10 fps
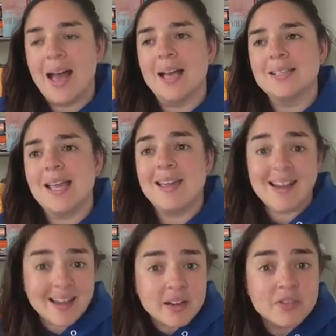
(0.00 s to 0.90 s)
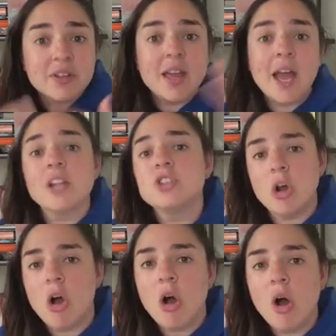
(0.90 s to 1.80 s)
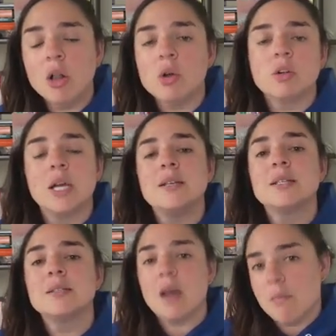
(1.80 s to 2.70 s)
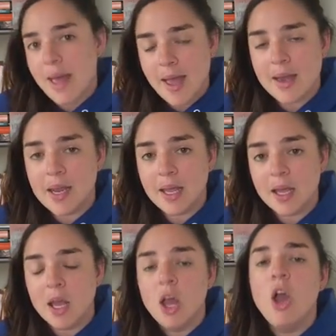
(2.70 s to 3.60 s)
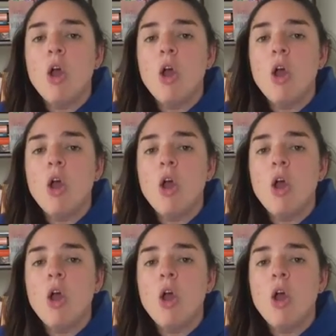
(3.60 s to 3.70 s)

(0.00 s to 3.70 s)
as a kind of catch-all or a subheading